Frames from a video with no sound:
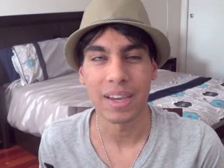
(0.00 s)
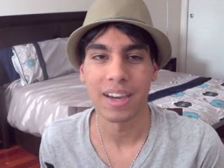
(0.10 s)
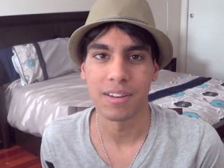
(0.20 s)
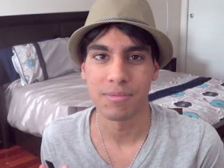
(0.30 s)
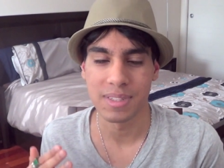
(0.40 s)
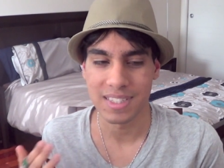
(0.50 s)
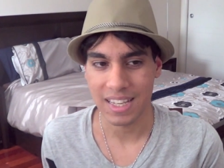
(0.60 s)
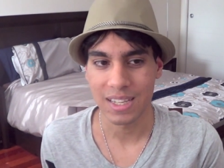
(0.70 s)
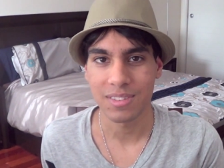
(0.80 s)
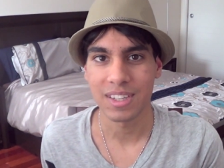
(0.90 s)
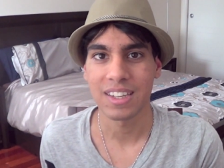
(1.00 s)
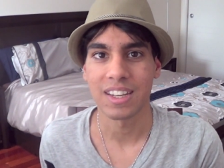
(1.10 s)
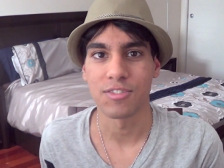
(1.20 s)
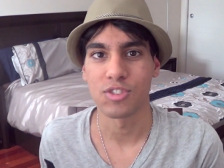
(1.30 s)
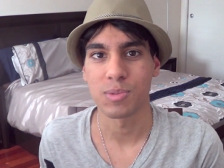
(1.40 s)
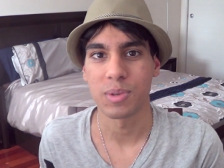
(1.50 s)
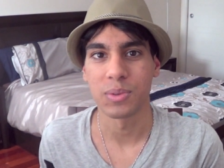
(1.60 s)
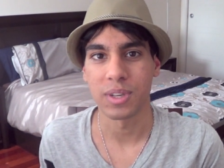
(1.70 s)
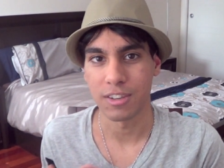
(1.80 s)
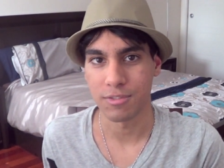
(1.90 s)
but yeah, I've been saving and I've just
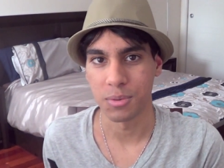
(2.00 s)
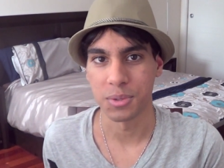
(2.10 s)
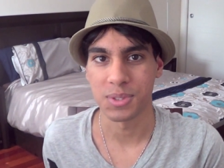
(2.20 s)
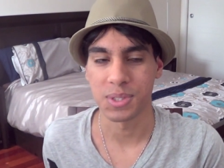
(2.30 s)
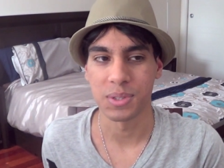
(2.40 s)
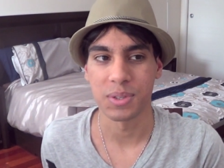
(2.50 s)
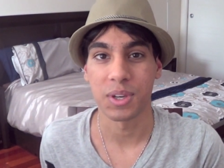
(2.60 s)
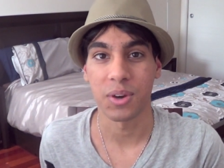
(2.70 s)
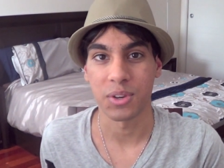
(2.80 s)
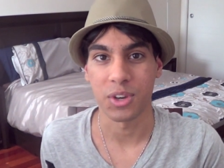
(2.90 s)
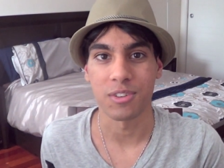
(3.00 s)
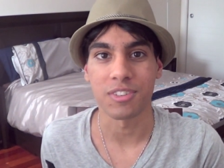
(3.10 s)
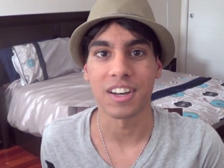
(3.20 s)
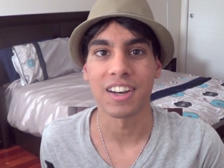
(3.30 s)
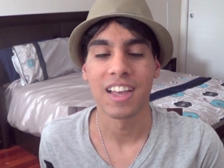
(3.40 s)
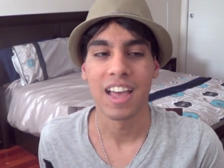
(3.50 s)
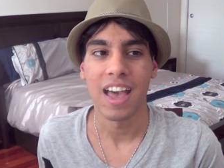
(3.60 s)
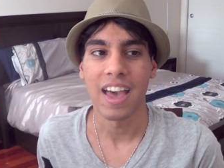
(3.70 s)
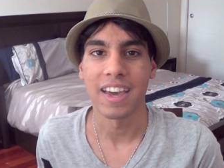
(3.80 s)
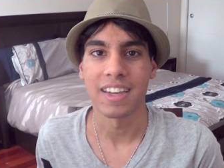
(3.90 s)
been looking forward to going over.
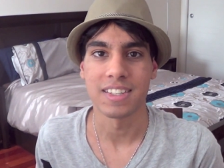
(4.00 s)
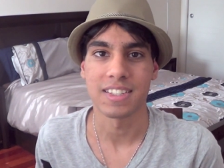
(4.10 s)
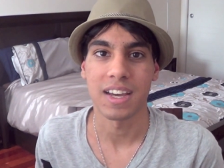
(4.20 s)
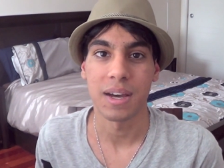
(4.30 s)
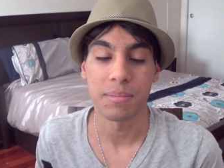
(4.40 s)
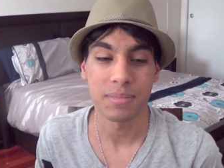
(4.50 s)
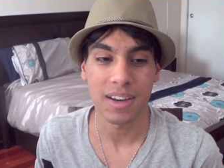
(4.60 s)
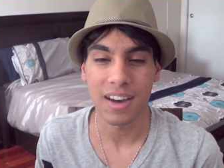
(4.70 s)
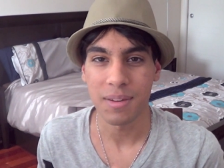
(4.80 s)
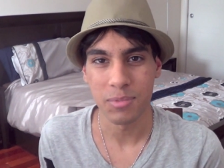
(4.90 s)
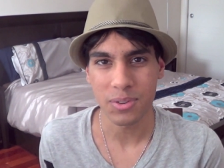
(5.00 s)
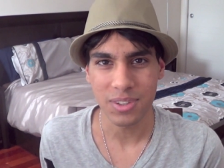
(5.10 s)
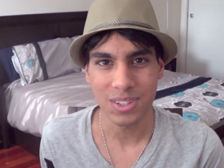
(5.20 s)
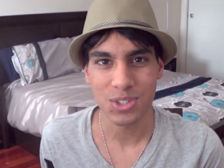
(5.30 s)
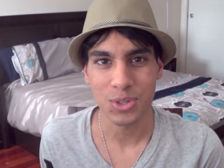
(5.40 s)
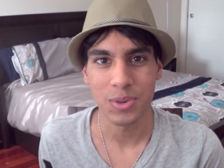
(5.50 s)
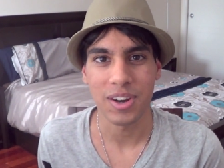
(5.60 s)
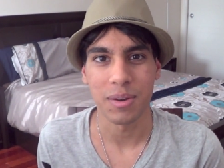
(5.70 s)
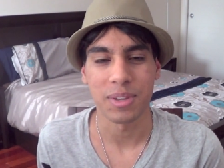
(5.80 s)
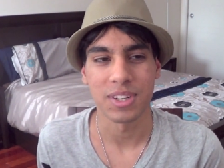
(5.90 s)
And um, I'm not really sure
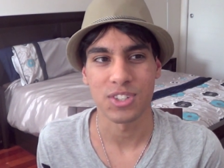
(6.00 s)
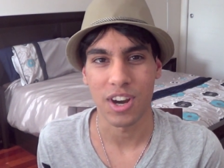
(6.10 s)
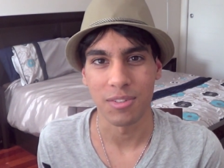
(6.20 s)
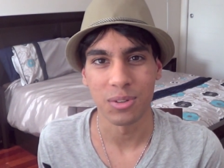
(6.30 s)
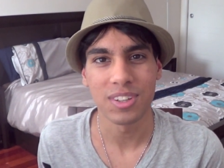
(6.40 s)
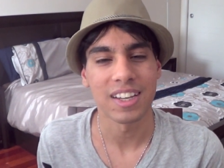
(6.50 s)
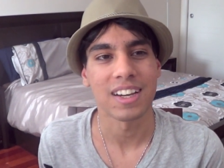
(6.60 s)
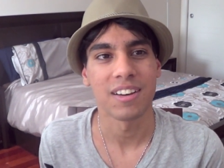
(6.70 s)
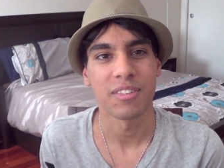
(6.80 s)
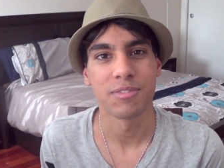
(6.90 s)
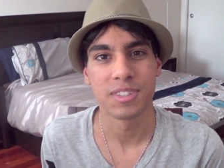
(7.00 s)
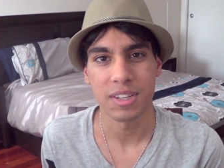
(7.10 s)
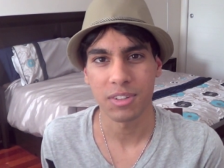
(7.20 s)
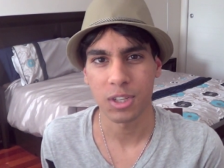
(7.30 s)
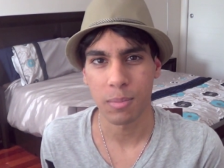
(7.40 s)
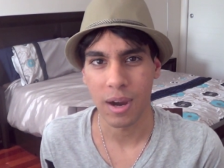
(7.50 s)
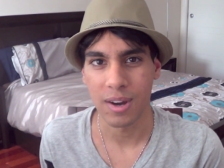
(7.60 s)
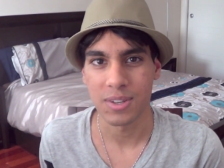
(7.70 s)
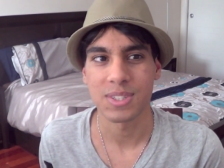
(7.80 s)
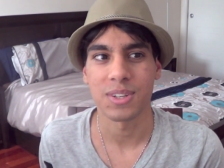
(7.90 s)
where I'm going to travel. Like, I've definitely got
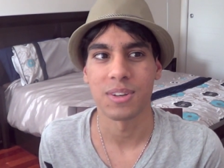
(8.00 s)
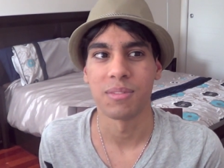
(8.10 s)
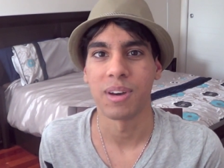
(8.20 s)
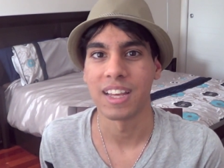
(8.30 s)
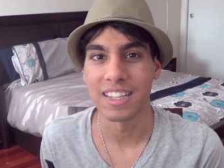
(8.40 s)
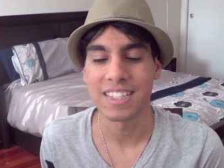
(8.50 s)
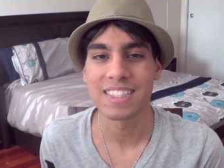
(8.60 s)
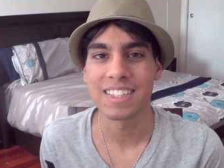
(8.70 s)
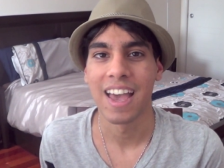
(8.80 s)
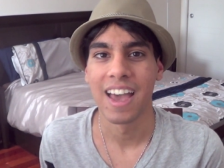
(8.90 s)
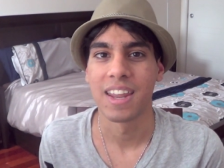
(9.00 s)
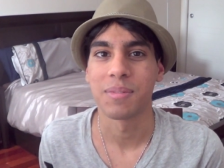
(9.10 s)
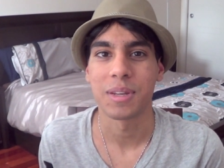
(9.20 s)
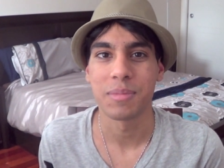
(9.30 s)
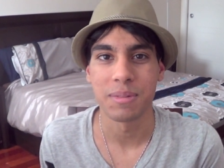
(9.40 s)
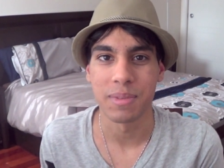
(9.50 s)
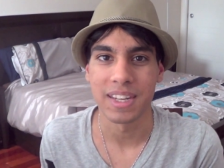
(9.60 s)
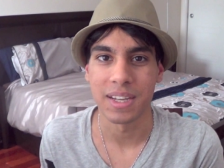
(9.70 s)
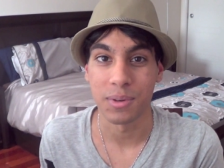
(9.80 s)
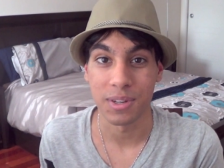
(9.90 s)
Paris on my list, and I'm going to be
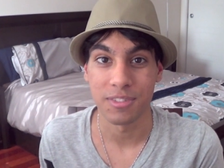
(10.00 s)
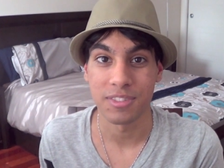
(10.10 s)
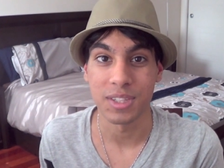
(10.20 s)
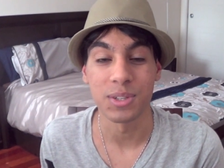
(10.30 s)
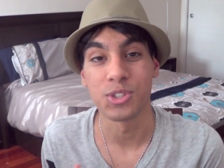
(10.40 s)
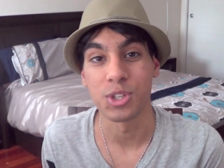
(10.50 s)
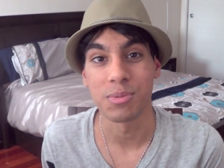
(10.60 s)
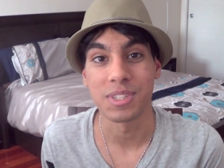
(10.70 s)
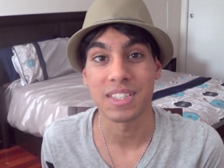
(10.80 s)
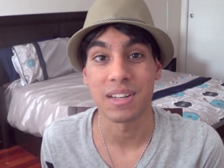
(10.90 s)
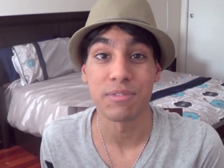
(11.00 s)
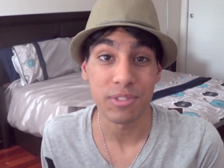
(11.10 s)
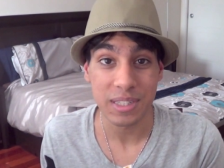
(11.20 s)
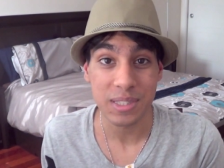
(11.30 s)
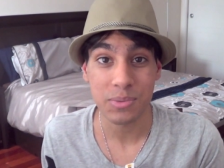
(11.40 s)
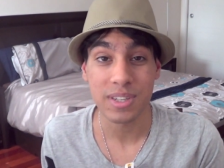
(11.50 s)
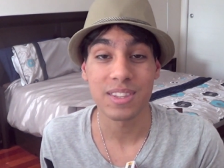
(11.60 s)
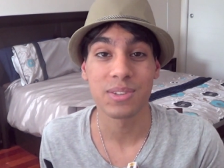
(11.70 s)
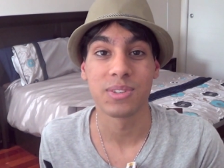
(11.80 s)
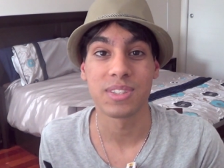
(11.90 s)
meeting one of the YouTubers that I'm friends
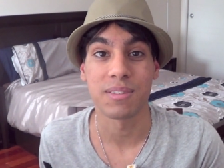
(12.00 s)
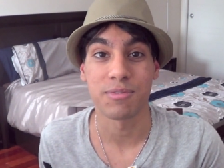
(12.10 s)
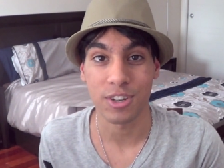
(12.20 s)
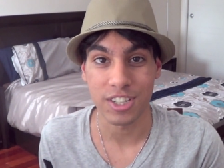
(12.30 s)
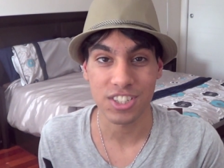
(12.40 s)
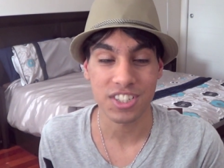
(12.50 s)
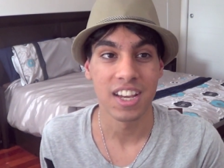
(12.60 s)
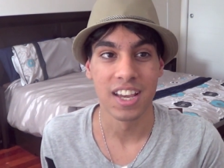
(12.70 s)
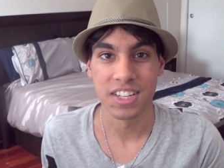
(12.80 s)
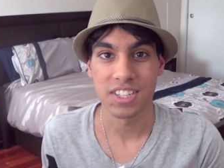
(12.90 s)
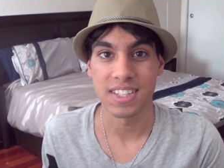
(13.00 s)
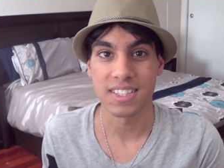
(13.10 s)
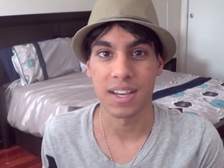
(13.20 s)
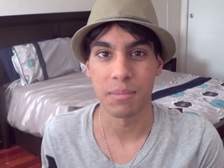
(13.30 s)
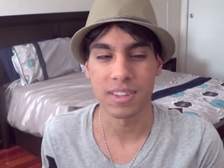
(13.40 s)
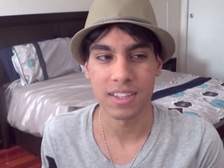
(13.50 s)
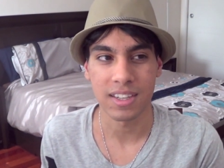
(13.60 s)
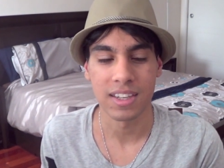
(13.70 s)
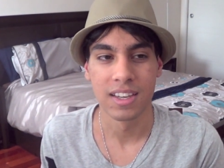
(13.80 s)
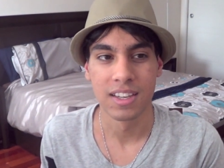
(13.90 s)
with, who's um, French. She's, um, I
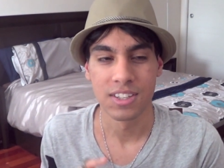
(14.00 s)
think,